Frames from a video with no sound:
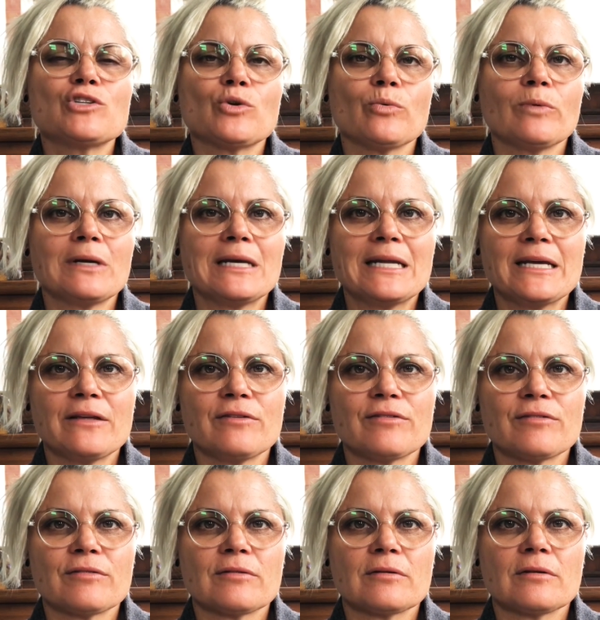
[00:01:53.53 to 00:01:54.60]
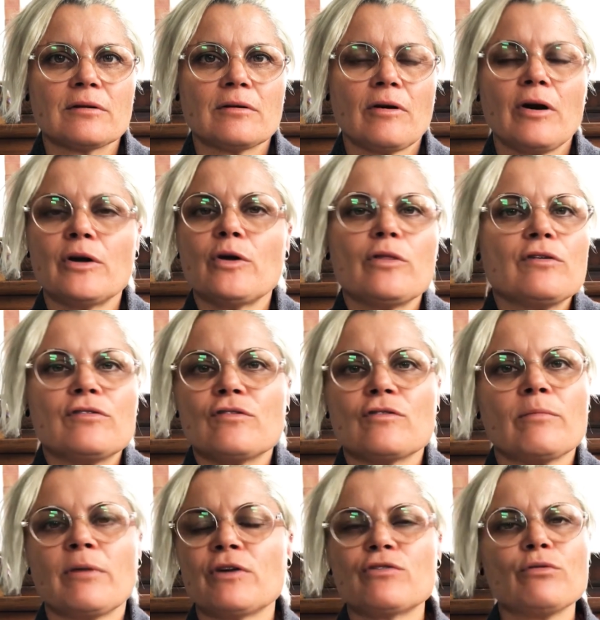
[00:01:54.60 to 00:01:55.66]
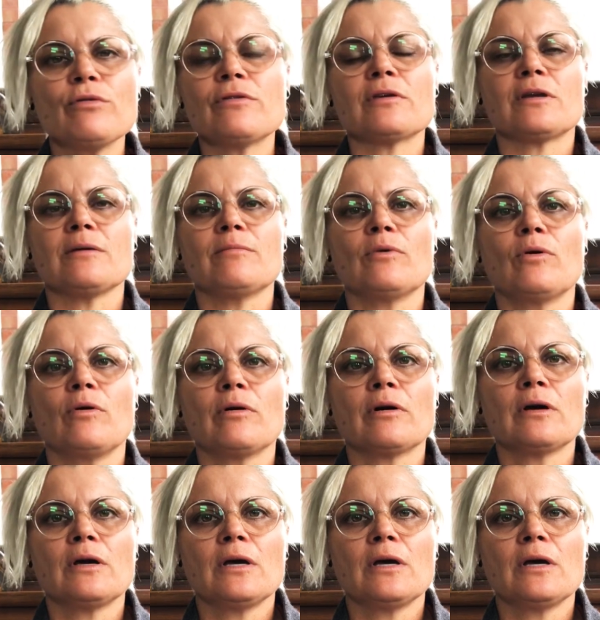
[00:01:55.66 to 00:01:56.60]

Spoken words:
to release. I know this is not my truth anymore.